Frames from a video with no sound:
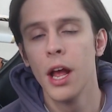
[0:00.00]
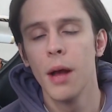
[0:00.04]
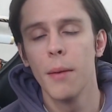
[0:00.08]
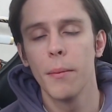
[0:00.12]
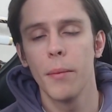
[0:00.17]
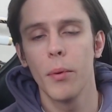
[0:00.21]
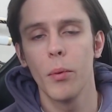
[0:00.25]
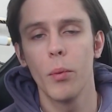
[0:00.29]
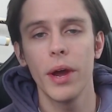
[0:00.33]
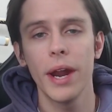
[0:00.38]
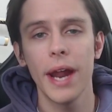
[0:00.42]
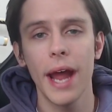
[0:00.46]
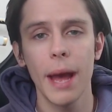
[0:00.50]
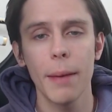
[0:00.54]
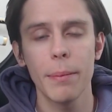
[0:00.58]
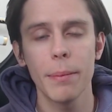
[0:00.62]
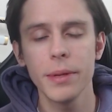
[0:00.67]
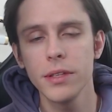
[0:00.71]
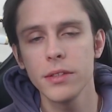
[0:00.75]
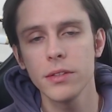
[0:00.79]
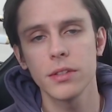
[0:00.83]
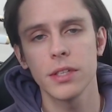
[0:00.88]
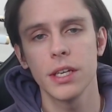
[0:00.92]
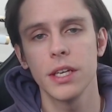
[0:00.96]
But what
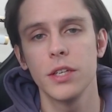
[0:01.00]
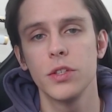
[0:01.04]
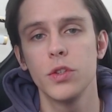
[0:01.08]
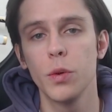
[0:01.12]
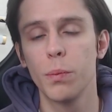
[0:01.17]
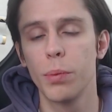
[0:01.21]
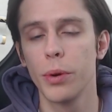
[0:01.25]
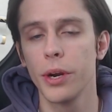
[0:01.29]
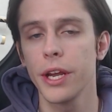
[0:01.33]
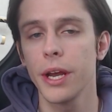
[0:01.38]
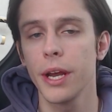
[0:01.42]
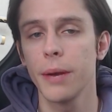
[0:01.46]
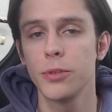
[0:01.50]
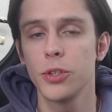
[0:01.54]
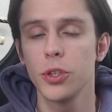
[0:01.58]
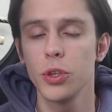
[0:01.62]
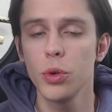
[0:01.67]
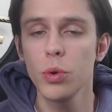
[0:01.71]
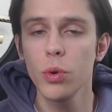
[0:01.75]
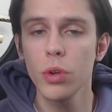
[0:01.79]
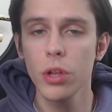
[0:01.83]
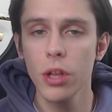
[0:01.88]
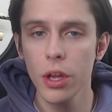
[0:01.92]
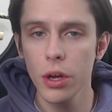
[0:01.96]
happens is you bring up
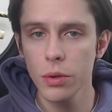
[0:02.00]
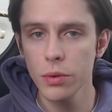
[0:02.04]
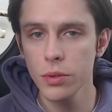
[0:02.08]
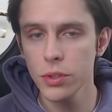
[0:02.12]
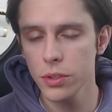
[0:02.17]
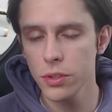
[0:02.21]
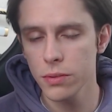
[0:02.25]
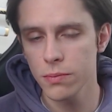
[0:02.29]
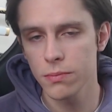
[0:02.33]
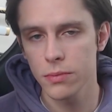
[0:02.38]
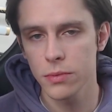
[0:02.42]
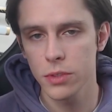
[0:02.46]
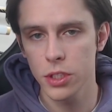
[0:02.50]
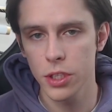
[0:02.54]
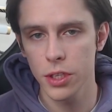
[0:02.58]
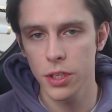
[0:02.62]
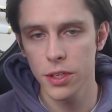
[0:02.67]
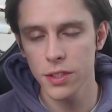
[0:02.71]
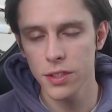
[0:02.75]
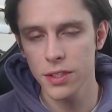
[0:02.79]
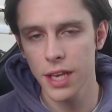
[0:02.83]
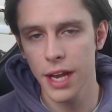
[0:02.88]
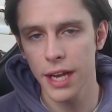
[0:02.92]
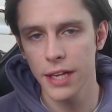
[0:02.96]
2 clones, to the
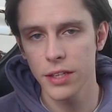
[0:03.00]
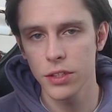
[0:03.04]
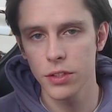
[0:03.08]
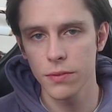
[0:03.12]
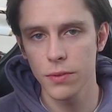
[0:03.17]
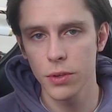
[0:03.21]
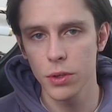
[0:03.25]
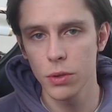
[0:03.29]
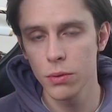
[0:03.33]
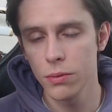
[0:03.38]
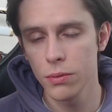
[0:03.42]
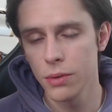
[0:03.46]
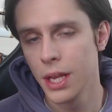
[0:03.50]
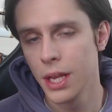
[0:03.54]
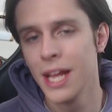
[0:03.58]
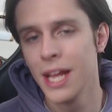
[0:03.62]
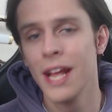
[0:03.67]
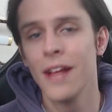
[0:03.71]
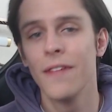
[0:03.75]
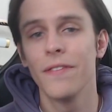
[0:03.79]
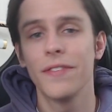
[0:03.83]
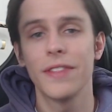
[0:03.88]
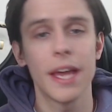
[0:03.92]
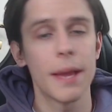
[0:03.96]
sides of you.
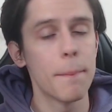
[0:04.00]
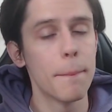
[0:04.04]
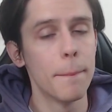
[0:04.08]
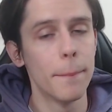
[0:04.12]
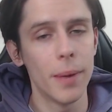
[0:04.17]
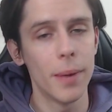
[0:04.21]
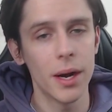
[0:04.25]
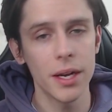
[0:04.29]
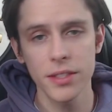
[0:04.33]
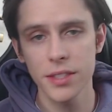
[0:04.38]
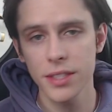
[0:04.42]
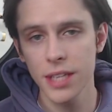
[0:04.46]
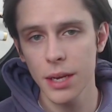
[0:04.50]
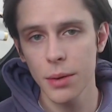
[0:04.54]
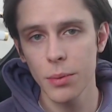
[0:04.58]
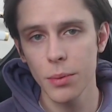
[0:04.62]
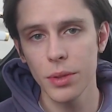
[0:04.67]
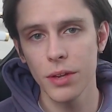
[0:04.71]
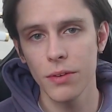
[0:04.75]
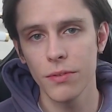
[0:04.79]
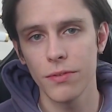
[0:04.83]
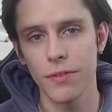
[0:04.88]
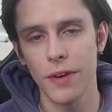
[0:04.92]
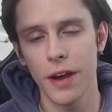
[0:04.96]
They must stay
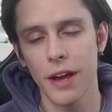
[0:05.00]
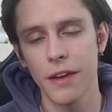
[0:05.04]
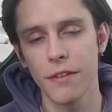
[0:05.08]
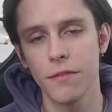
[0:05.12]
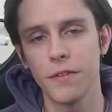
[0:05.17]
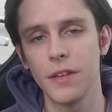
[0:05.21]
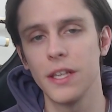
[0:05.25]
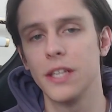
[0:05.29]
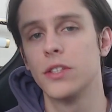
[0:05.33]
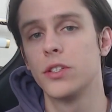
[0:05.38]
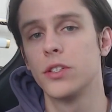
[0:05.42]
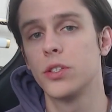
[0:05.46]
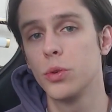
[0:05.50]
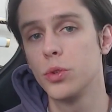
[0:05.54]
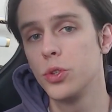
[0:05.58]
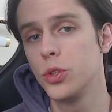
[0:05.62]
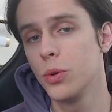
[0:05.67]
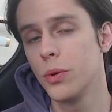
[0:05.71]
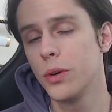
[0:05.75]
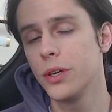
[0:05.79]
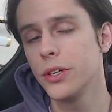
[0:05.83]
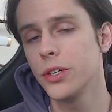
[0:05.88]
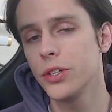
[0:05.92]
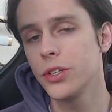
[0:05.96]
within 5 feet. So
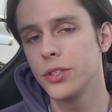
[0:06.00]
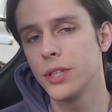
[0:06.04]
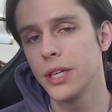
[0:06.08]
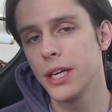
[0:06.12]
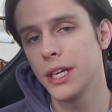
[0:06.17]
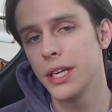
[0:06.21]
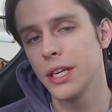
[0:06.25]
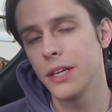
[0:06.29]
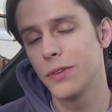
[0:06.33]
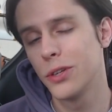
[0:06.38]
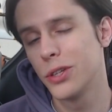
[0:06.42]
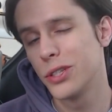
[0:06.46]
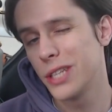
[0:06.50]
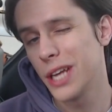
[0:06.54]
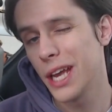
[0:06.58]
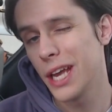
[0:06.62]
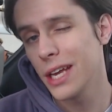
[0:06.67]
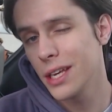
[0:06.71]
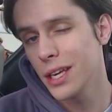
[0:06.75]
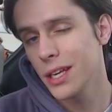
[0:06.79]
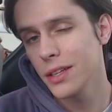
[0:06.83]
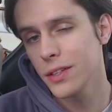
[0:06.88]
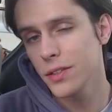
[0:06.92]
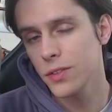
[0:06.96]
do understand, if you're
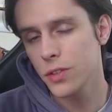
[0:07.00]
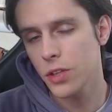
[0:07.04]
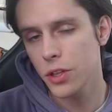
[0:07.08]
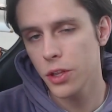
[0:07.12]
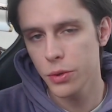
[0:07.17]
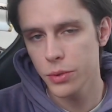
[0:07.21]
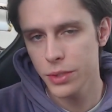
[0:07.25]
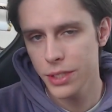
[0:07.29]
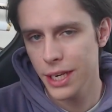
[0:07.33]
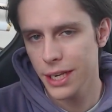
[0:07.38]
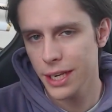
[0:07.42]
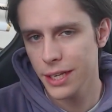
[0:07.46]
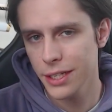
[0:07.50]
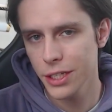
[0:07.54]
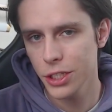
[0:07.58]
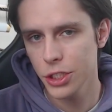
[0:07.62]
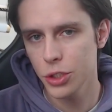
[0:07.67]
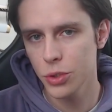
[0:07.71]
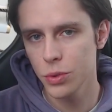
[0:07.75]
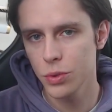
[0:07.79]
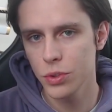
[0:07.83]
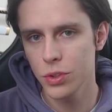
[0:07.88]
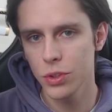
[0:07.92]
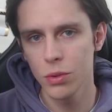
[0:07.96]
taking this clone technique
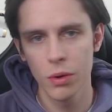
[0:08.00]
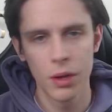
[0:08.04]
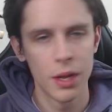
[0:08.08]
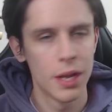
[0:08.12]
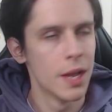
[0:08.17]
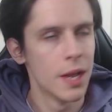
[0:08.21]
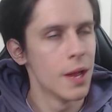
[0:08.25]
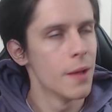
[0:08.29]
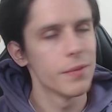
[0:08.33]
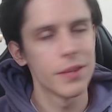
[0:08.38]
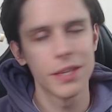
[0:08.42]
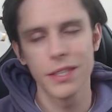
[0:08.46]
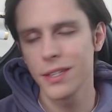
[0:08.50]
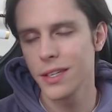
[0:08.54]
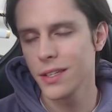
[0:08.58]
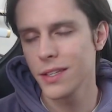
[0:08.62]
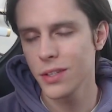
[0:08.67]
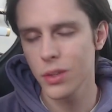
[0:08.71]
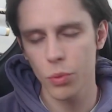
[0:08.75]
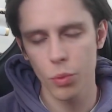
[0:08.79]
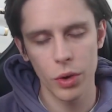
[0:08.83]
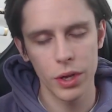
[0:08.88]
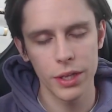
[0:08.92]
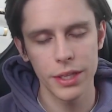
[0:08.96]
jutsu, this
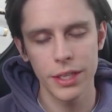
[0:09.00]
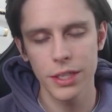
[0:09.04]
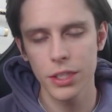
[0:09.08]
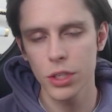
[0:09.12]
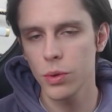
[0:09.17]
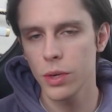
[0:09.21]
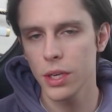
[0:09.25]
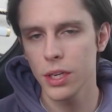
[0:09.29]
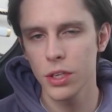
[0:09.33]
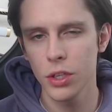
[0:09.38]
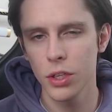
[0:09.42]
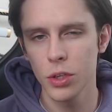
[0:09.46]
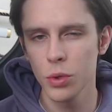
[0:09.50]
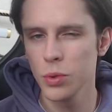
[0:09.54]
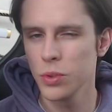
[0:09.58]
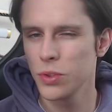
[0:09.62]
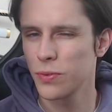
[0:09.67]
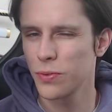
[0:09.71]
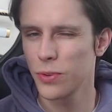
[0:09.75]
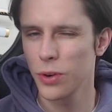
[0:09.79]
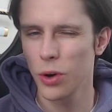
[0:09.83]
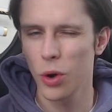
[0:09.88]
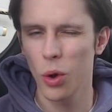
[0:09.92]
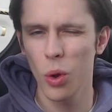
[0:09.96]
isn't one that you can use
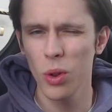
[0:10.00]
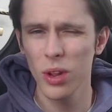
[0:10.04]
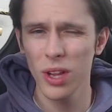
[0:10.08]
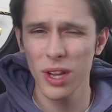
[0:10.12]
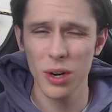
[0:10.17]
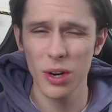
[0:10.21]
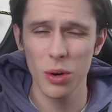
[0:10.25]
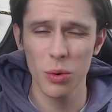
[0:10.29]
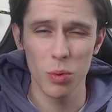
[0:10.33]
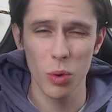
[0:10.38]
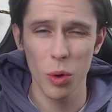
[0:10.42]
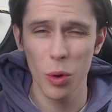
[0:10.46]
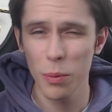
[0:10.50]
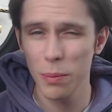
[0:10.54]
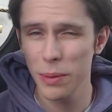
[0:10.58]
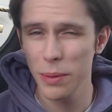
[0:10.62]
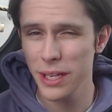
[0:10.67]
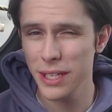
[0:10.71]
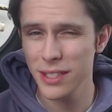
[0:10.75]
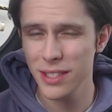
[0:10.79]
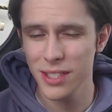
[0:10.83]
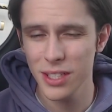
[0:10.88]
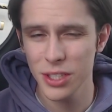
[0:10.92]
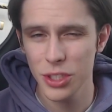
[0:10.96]
for a whole lot of
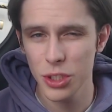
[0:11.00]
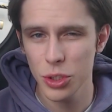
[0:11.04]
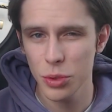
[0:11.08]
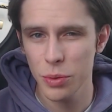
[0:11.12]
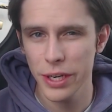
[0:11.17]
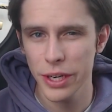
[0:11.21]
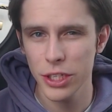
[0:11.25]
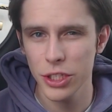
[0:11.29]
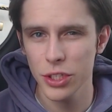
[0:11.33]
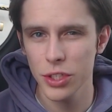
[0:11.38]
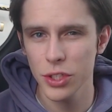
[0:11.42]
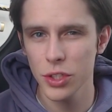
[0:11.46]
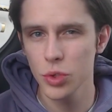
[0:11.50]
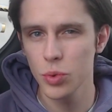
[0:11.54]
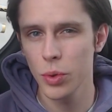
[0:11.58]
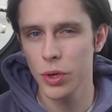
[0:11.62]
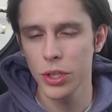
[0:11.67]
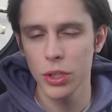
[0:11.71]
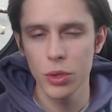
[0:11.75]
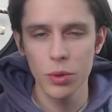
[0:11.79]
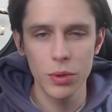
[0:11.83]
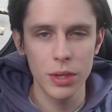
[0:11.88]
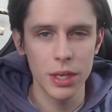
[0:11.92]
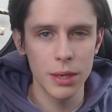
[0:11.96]
roleplay situations where
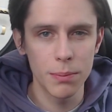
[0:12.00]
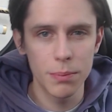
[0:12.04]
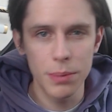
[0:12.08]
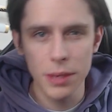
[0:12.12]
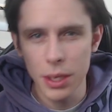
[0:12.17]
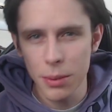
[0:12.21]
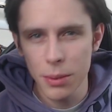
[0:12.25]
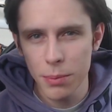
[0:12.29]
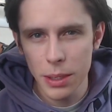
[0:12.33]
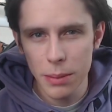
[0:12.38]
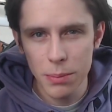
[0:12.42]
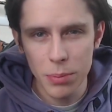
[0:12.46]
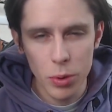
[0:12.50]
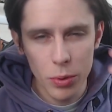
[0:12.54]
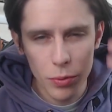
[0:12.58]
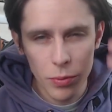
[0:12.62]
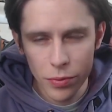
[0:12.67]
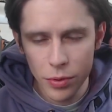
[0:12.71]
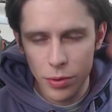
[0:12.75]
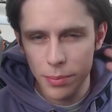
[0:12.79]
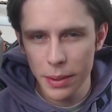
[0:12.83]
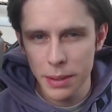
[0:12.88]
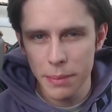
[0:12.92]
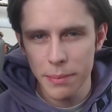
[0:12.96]
you can pee poof
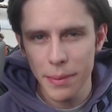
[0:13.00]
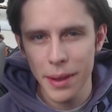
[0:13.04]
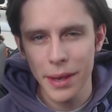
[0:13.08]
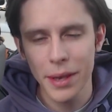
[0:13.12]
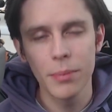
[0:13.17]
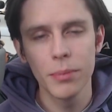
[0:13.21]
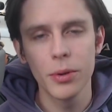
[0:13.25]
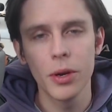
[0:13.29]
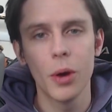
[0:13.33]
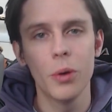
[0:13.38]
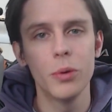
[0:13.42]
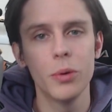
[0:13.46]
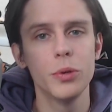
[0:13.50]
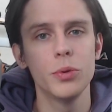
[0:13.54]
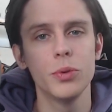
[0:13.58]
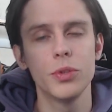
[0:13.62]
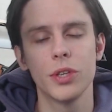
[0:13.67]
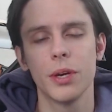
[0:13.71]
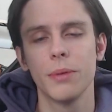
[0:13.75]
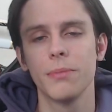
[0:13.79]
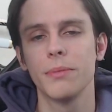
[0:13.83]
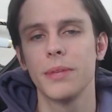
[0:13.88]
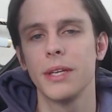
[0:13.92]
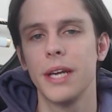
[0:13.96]
them and make them go do
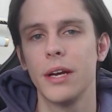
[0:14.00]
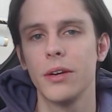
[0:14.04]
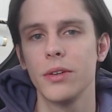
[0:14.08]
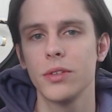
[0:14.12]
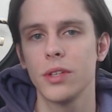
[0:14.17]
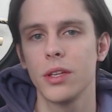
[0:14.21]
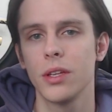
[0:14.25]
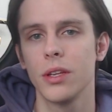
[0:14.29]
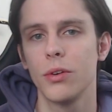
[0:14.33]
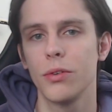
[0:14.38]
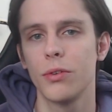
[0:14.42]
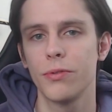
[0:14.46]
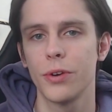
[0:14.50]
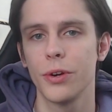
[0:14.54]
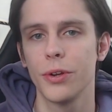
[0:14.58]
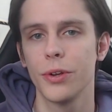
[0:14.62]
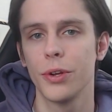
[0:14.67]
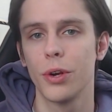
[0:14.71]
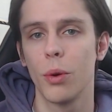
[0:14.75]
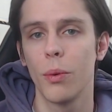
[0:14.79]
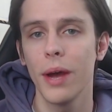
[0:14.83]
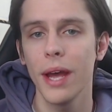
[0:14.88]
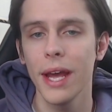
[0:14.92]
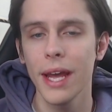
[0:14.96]
something else a little further
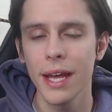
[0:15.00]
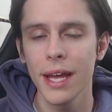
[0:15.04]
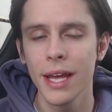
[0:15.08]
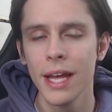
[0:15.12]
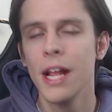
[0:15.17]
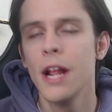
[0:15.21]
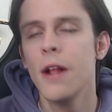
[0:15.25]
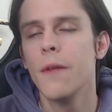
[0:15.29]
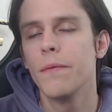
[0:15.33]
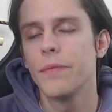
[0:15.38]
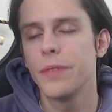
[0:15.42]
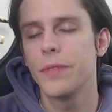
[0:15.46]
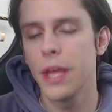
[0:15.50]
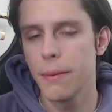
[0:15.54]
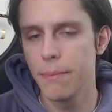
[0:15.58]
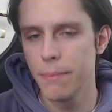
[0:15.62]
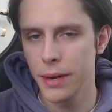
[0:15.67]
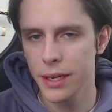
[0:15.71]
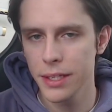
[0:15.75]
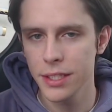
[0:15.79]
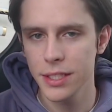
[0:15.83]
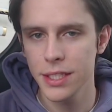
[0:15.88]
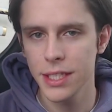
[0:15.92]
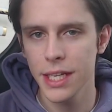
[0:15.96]
away. They
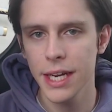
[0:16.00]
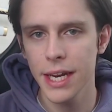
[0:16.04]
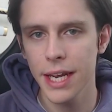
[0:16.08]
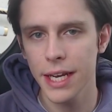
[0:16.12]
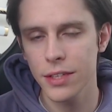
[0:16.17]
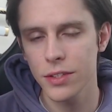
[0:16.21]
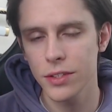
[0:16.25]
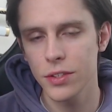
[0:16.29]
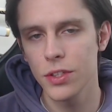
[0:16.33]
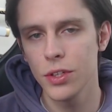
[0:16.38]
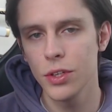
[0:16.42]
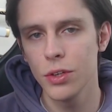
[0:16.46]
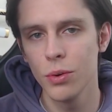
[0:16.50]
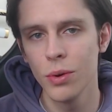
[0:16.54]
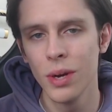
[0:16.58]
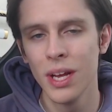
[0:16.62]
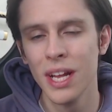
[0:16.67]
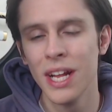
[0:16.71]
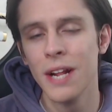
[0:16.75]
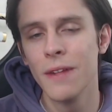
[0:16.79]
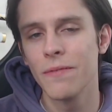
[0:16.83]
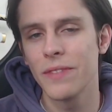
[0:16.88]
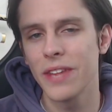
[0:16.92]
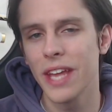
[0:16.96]
must stay next to you.
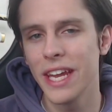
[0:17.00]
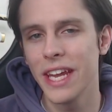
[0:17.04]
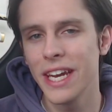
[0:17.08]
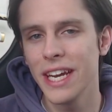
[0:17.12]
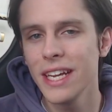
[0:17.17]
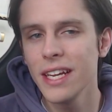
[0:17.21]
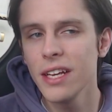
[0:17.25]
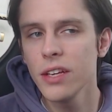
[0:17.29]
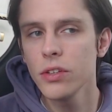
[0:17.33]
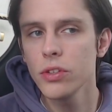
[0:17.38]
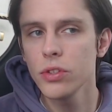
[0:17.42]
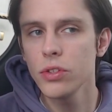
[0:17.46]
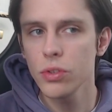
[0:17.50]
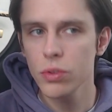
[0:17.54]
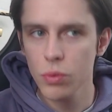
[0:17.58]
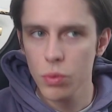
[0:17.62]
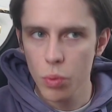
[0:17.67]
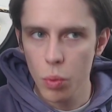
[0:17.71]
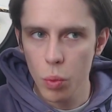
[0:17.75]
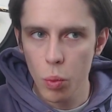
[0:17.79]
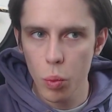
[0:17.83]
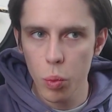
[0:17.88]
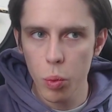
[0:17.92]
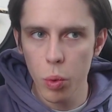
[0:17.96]
And it is
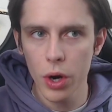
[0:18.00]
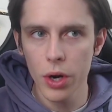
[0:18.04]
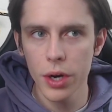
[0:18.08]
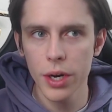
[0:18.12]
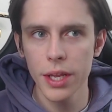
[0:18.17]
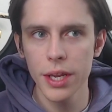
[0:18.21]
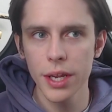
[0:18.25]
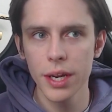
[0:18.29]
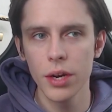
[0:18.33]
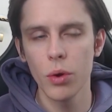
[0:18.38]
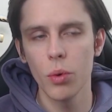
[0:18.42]
worded in a